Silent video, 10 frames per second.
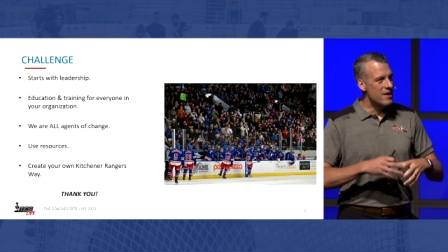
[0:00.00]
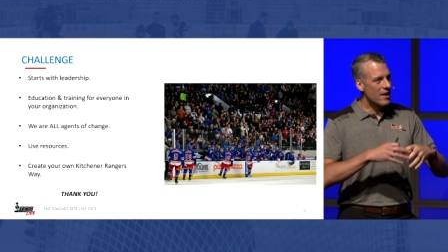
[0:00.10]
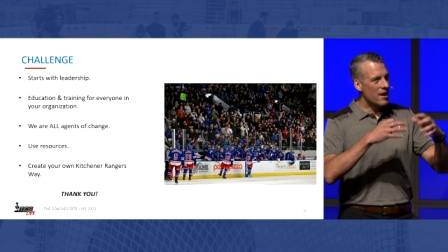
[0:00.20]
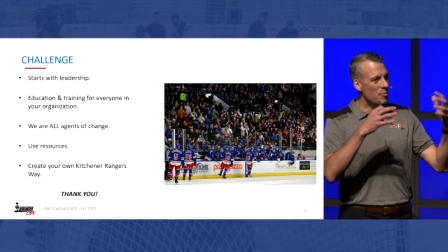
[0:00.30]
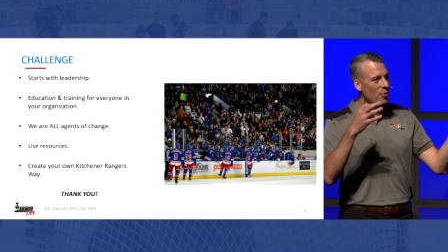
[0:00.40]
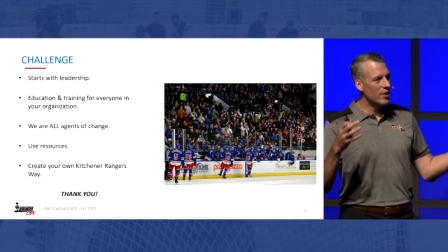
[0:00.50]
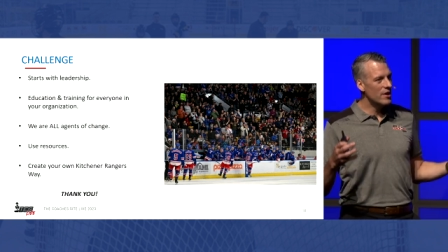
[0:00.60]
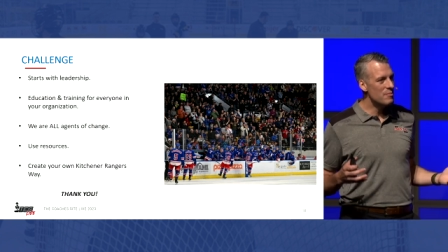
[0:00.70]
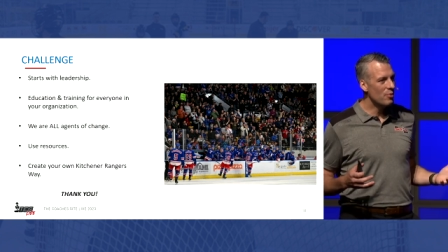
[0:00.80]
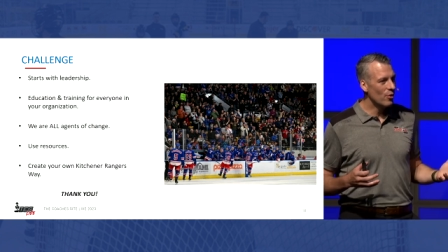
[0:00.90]
and you got to
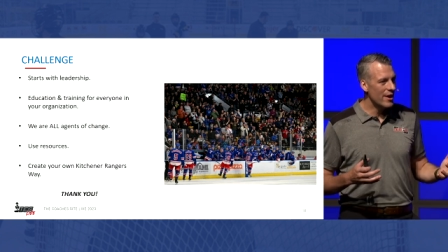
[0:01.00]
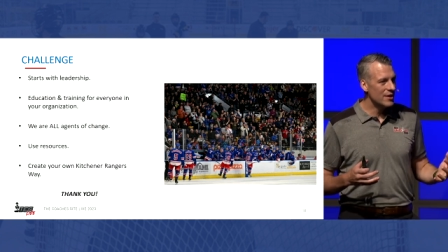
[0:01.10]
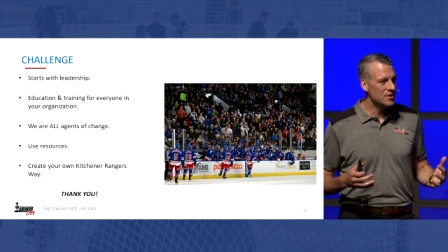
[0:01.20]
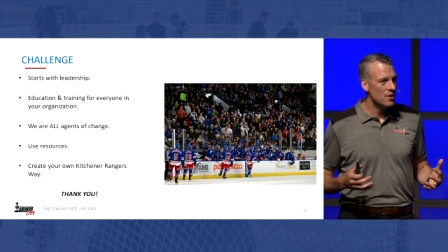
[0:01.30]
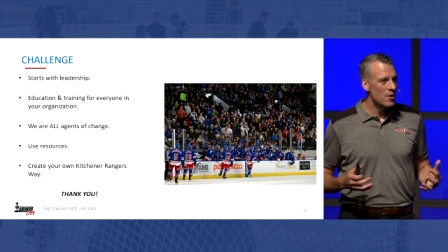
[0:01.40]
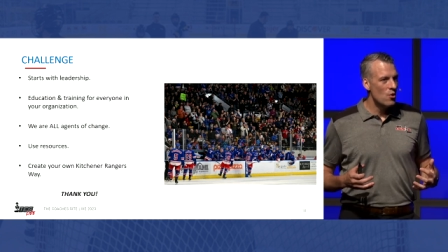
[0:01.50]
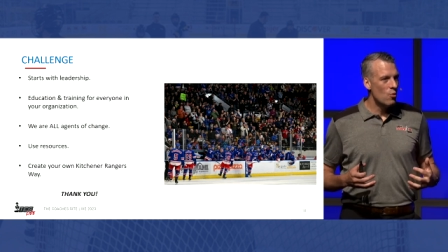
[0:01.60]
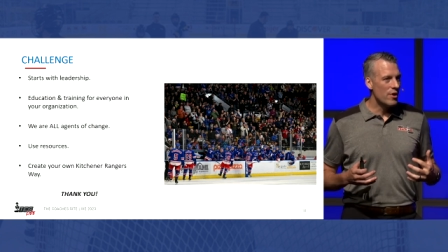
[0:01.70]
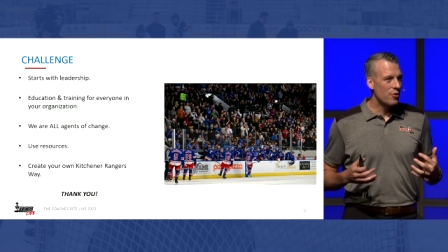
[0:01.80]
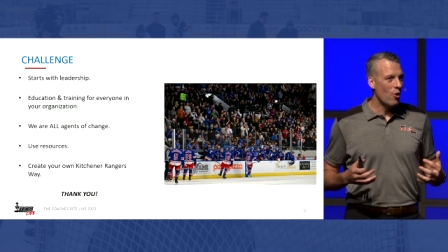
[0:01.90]
put it in place
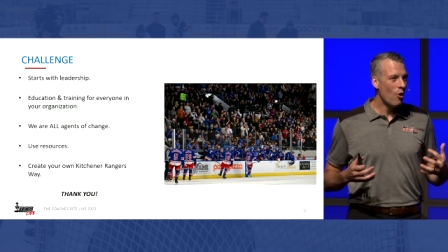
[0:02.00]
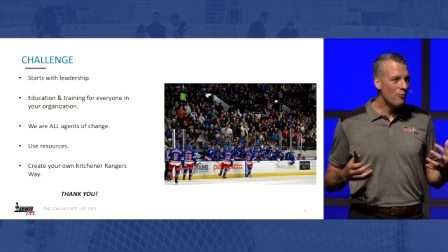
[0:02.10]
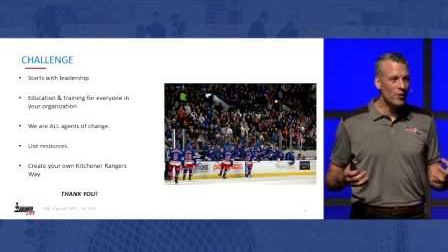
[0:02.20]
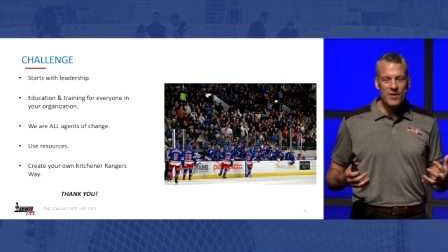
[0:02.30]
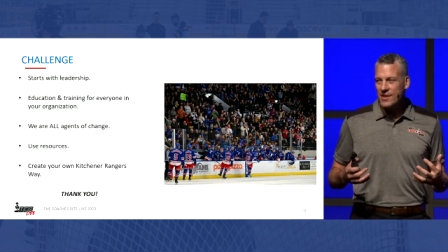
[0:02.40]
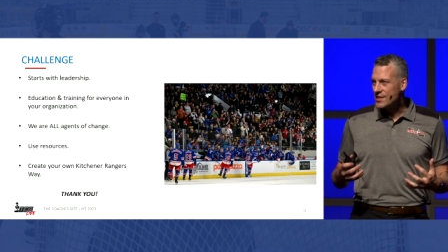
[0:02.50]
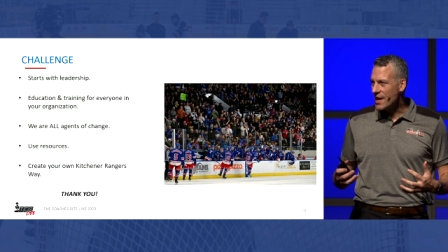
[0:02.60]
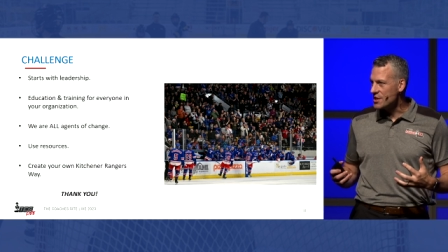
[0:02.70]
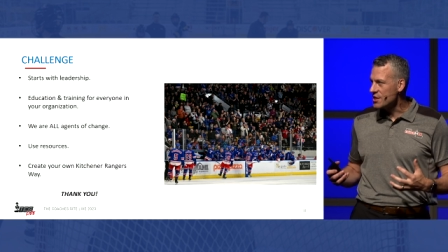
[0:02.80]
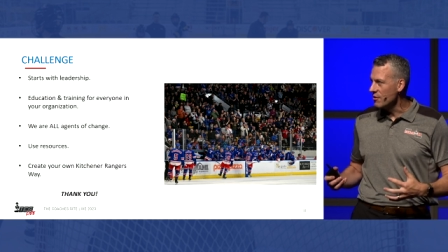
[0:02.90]
with hopefully the
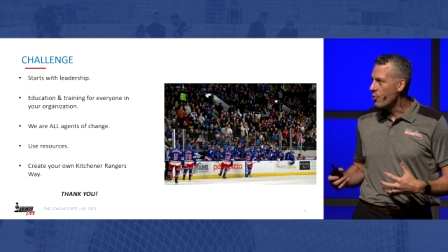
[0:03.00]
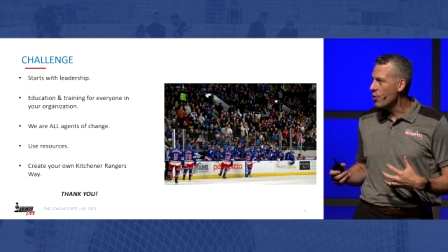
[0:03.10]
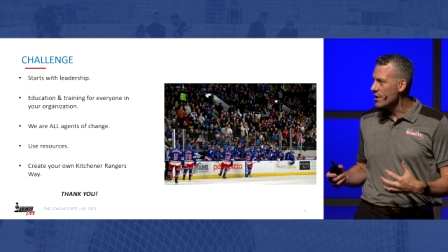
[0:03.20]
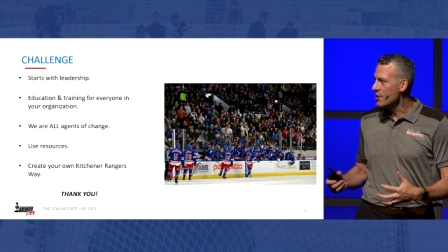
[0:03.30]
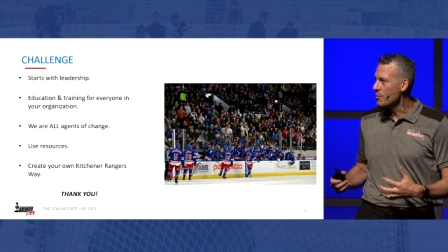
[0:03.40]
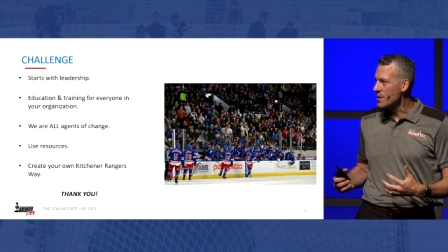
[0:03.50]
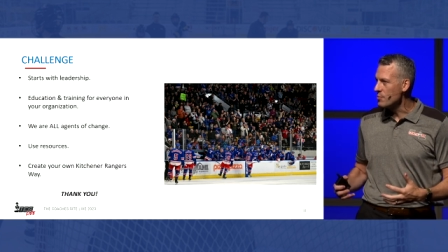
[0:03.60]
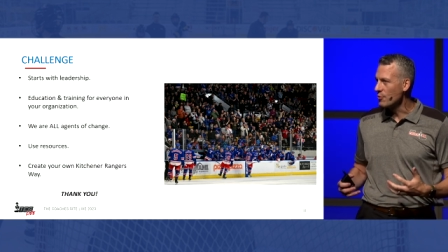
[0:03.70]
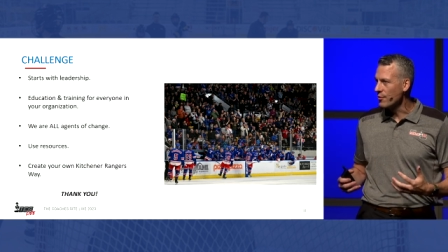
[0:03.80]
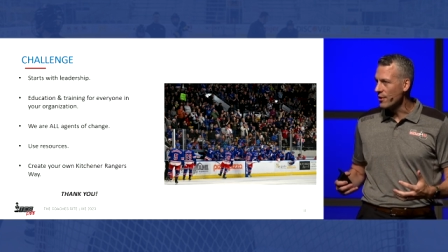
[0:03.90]
intention of putting your
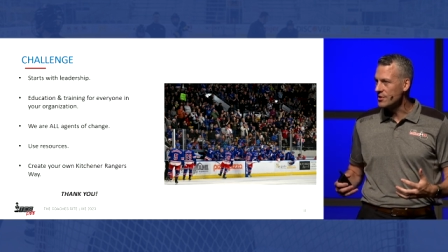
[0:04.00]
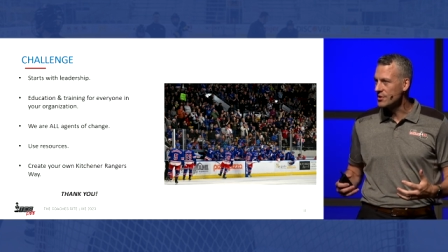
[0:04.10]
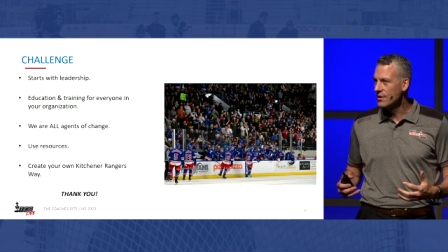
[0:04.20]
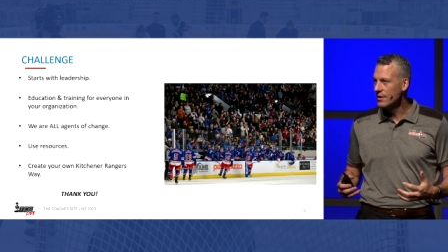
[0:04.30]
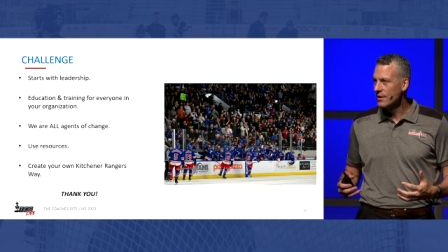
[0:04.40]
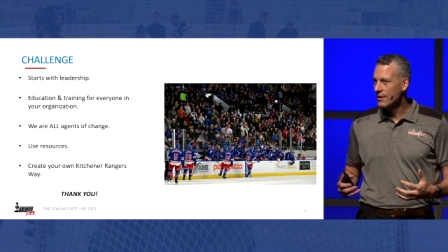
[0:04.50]
people first.